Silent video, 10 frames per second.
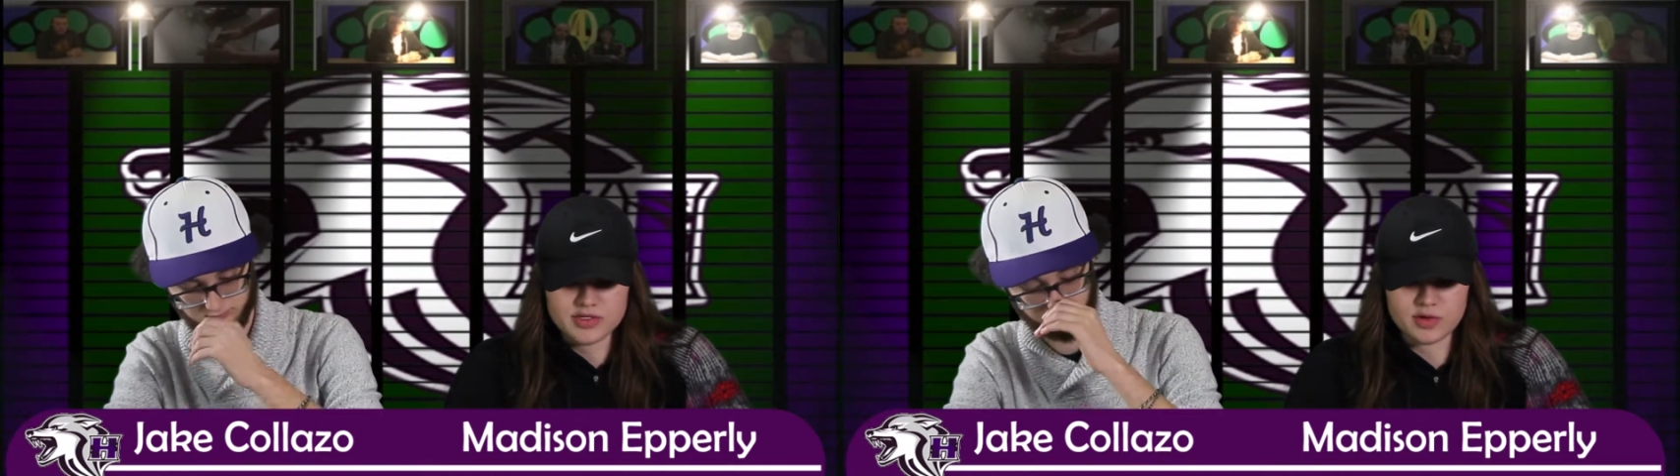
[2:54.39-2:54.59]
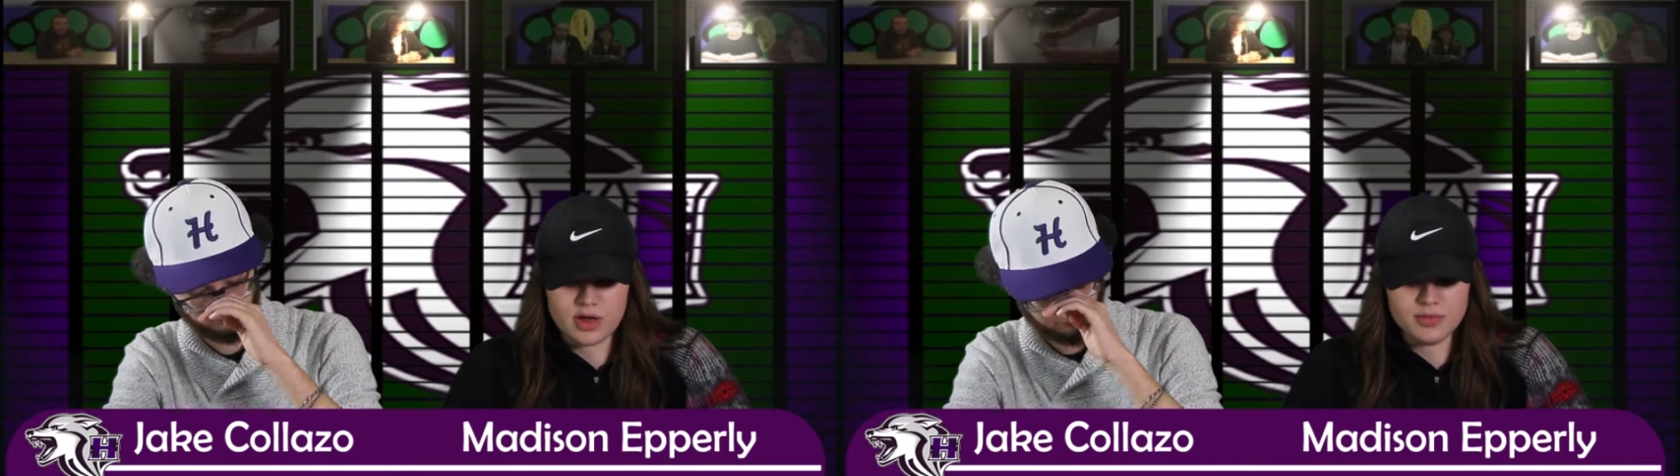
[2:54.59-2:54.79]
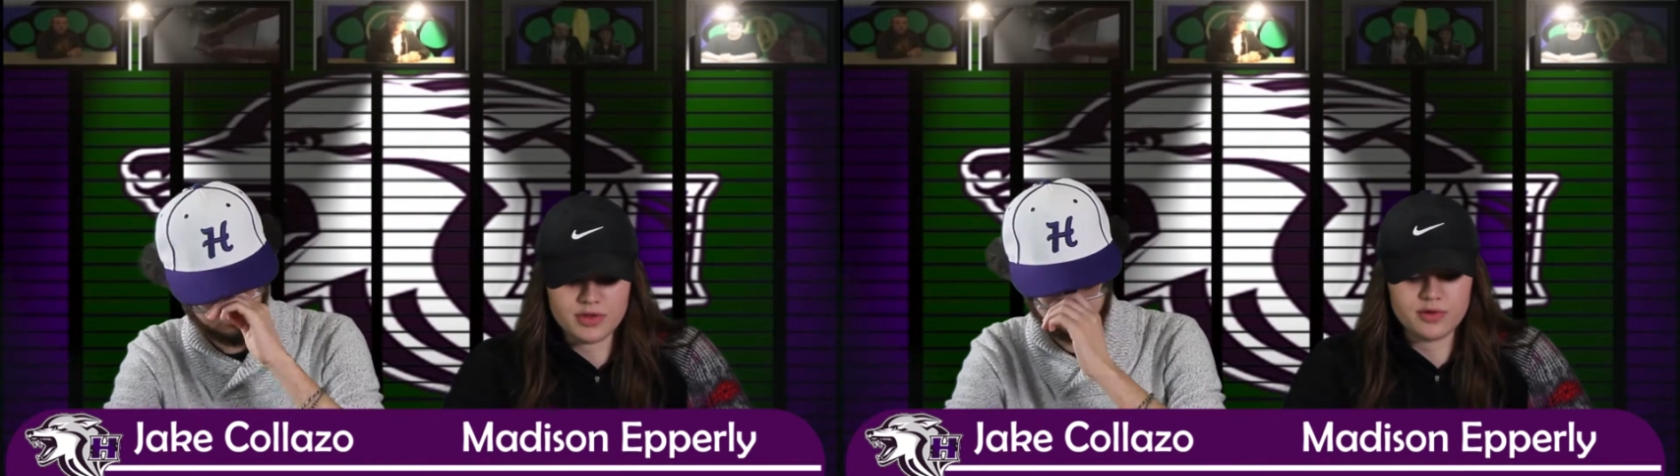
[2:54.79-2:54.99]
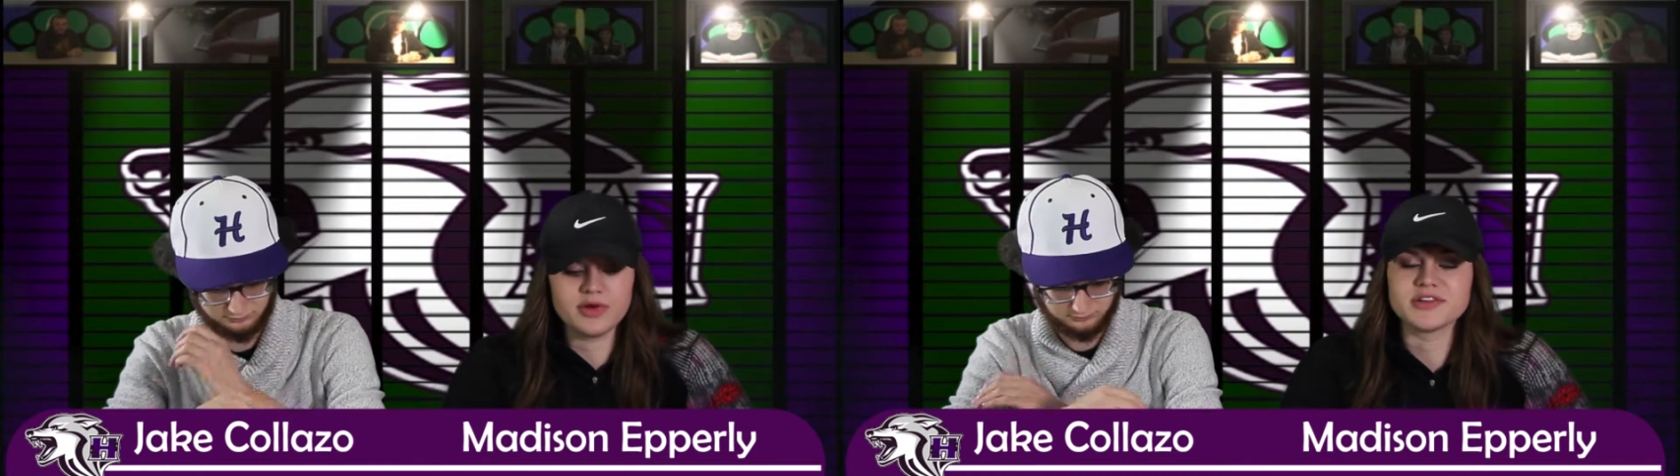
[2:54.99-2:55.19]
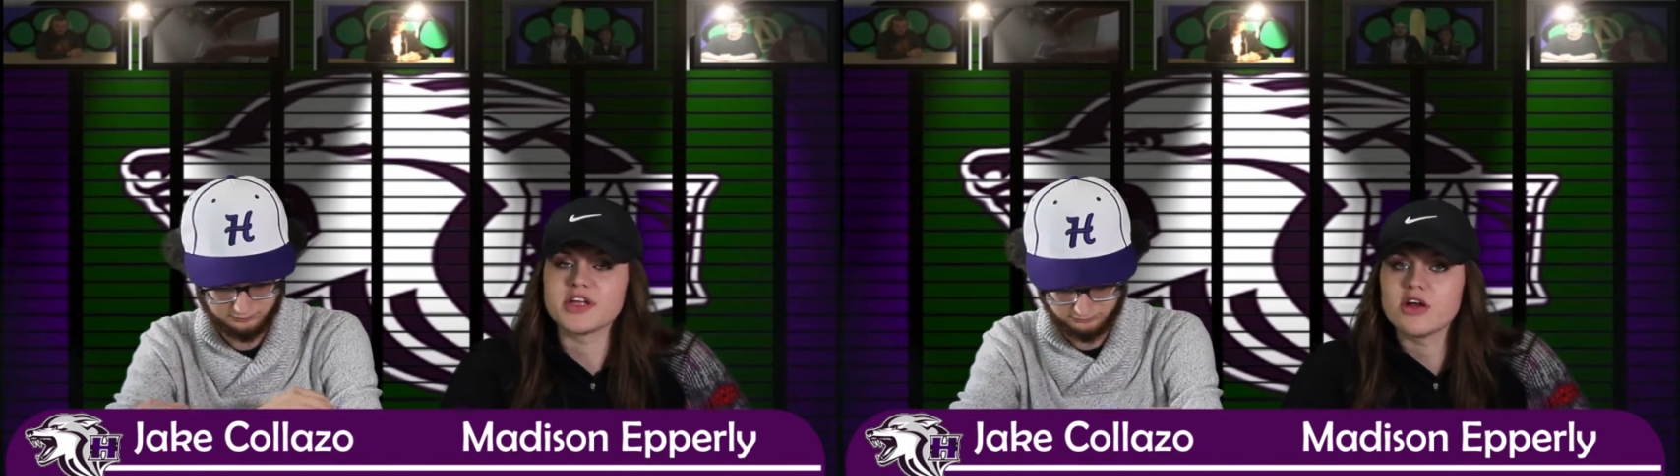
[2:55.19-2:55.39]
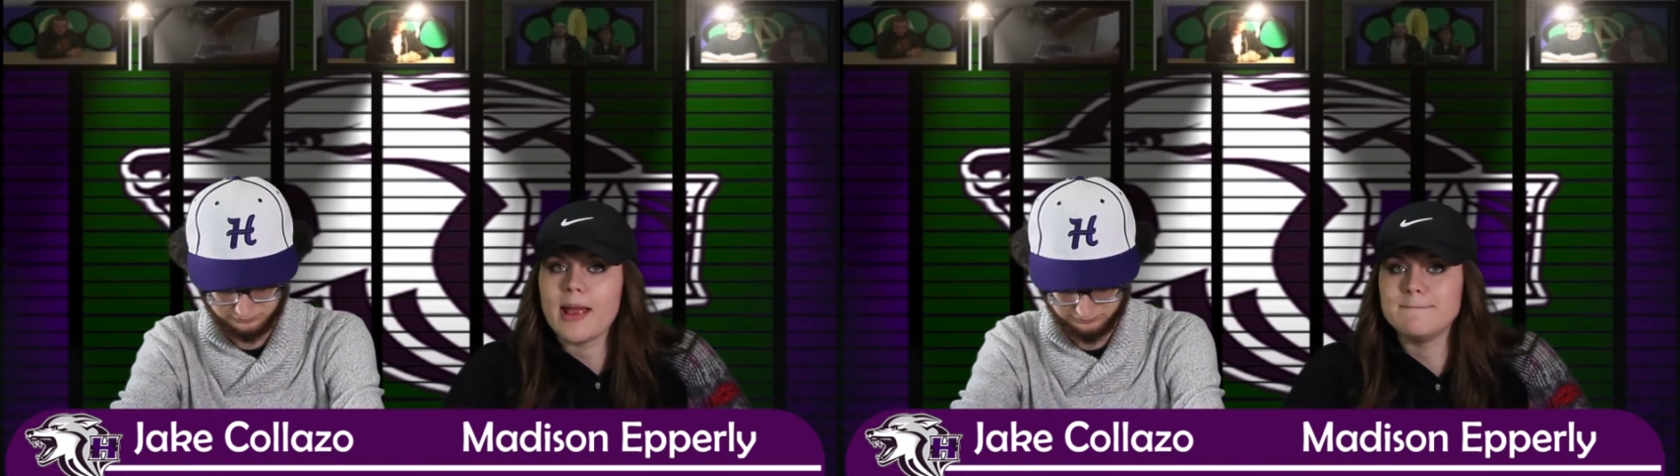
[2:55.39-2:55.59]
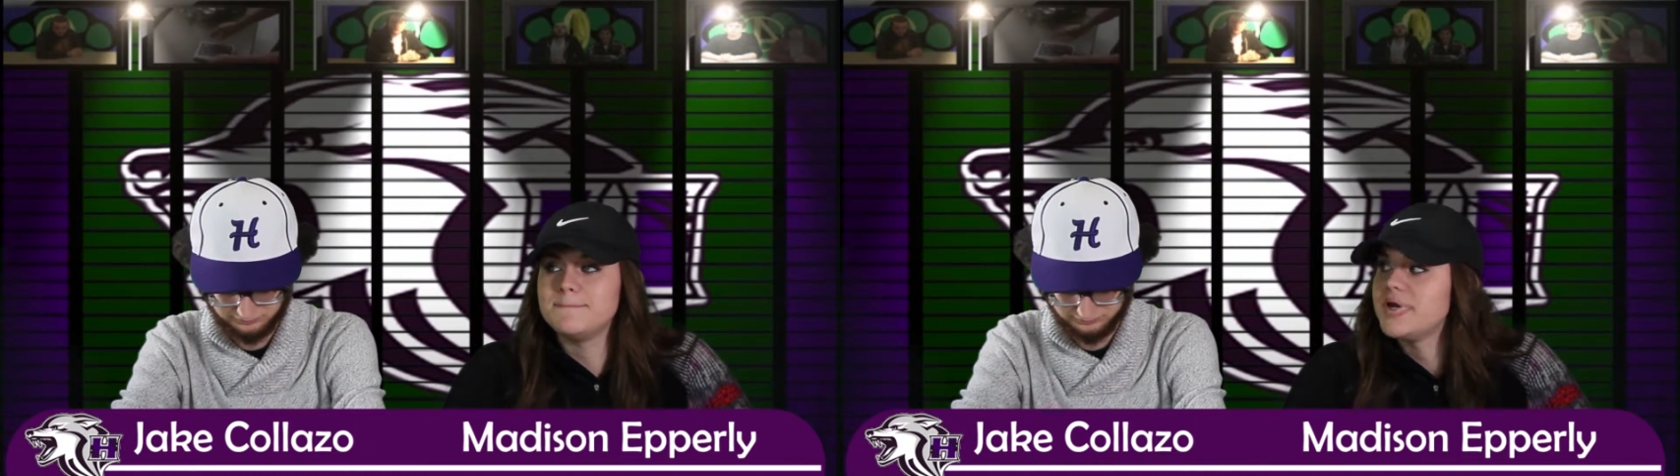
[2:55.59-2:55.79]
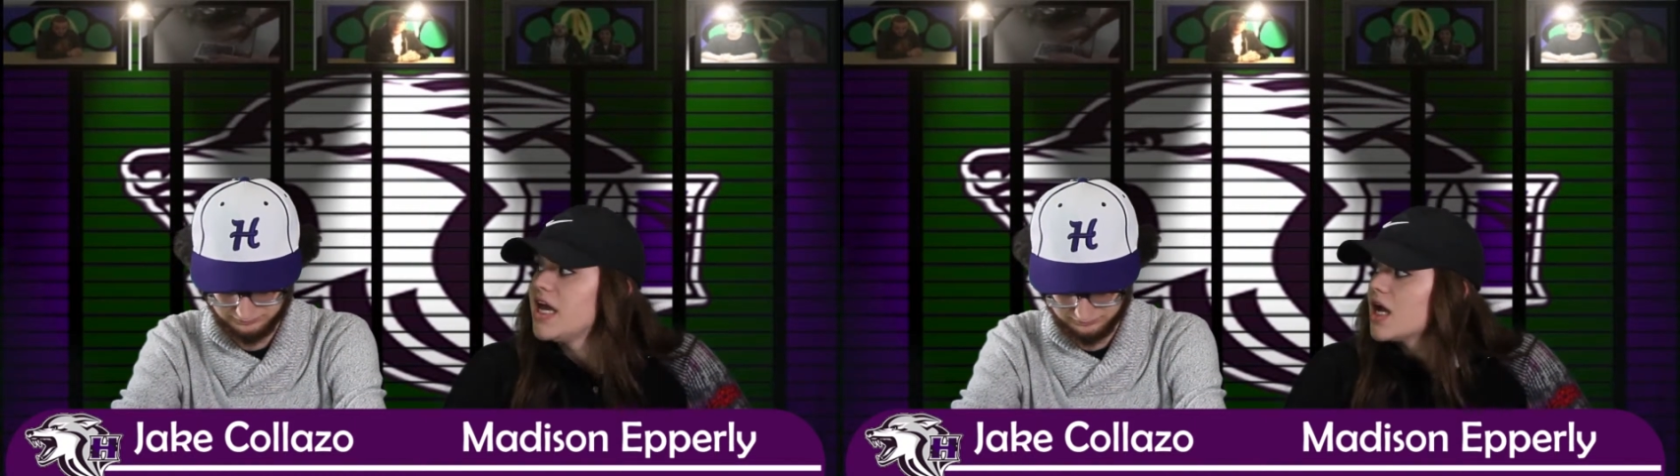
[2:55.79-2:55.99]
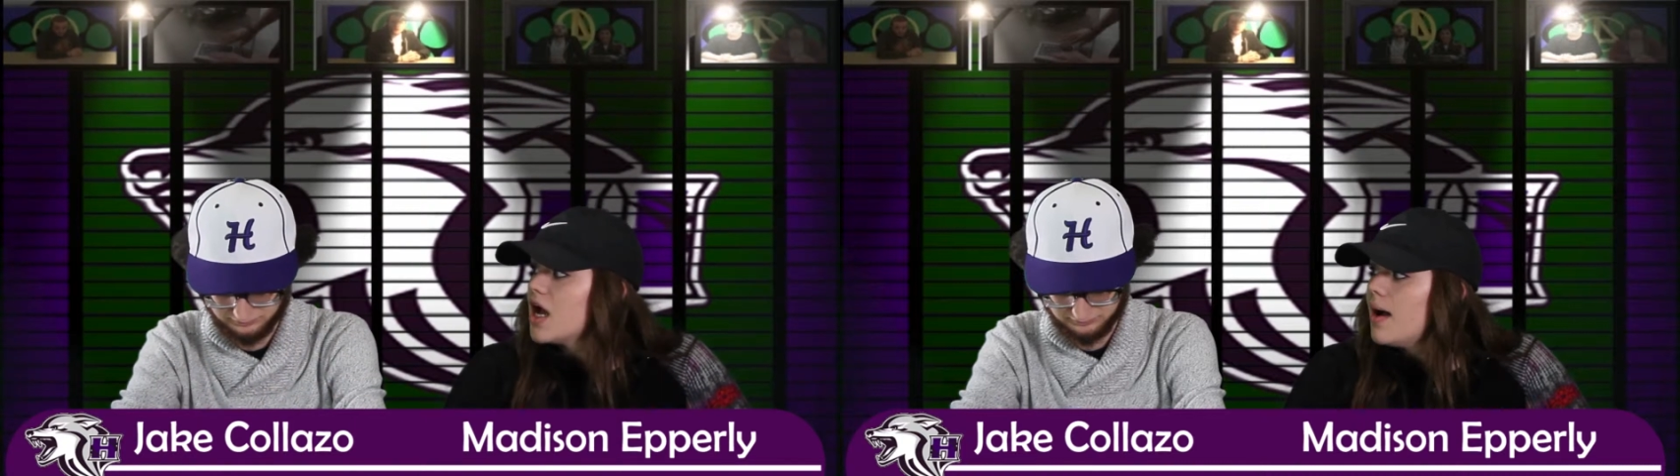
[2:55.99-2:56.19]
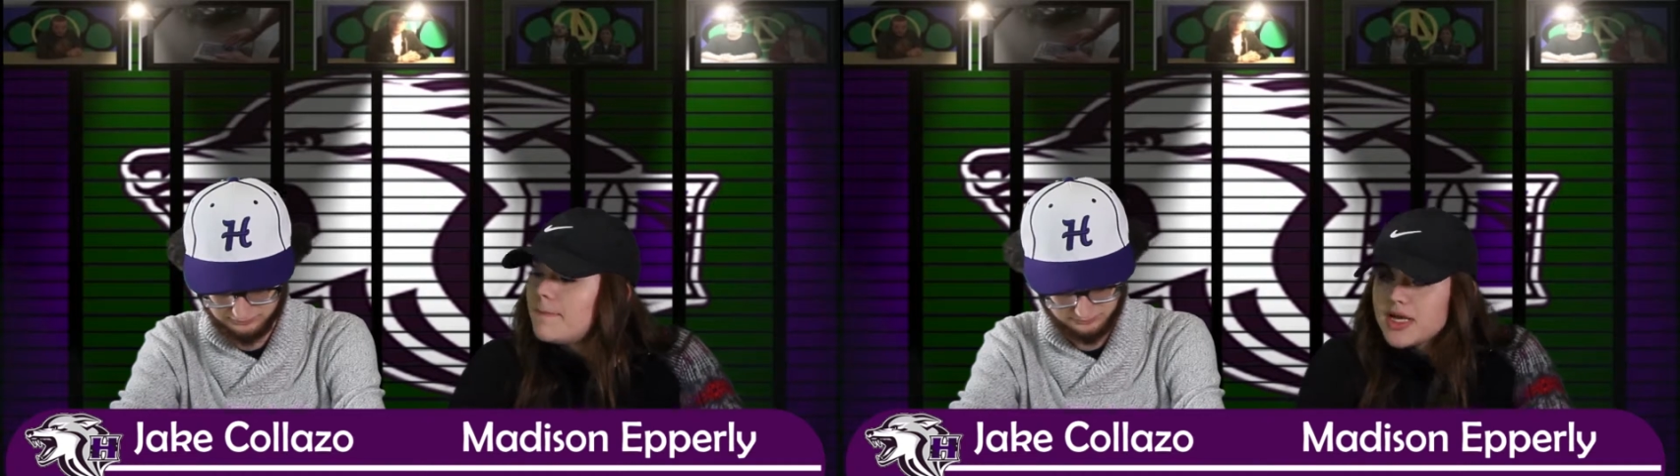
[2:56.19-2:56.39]
So come to the Career Center and
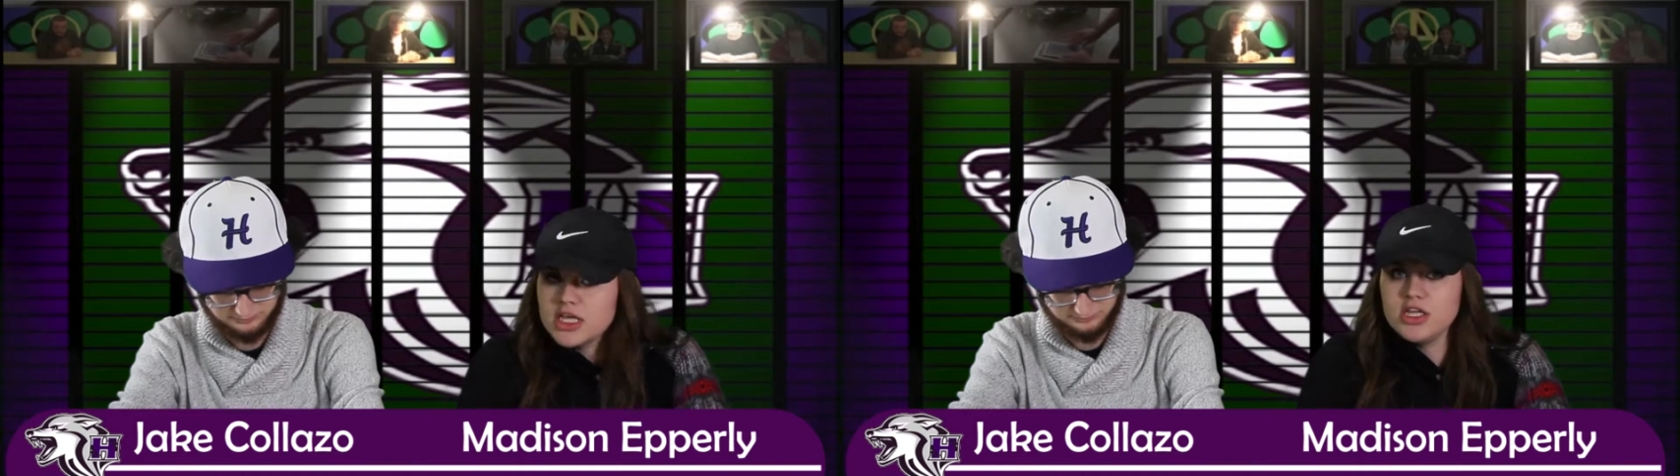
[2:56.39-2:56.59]
pick up